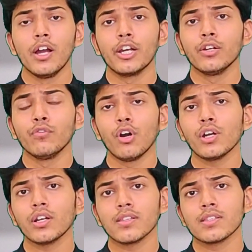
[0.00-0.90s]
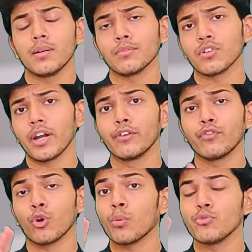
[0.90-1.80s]
It involved concepts right
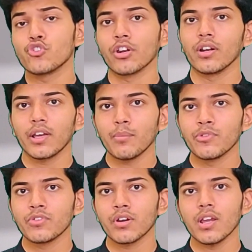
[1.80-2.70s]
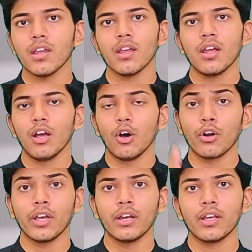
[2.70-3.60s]
from general chemistry,
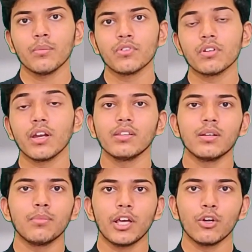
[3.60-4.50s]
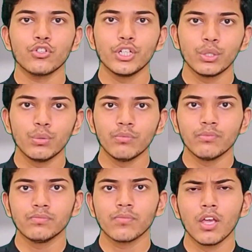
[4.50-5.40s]
organic chemistry and then biology
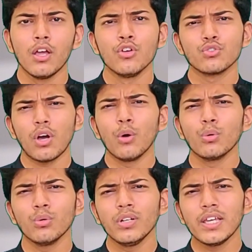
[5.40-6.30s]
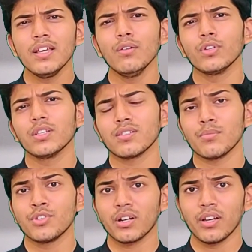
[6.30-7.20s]
too. So how to deal with a
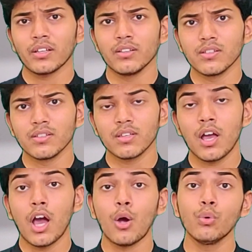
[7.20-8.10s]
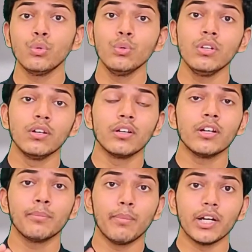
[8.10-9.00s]
subject like this, how to learn
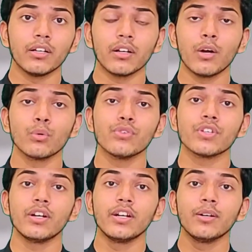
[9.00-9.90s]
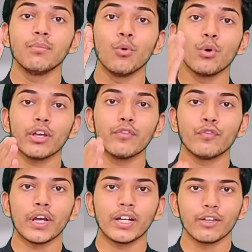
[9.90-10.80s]
it better, how to study it more
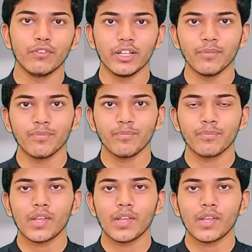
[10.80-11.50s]
effectively.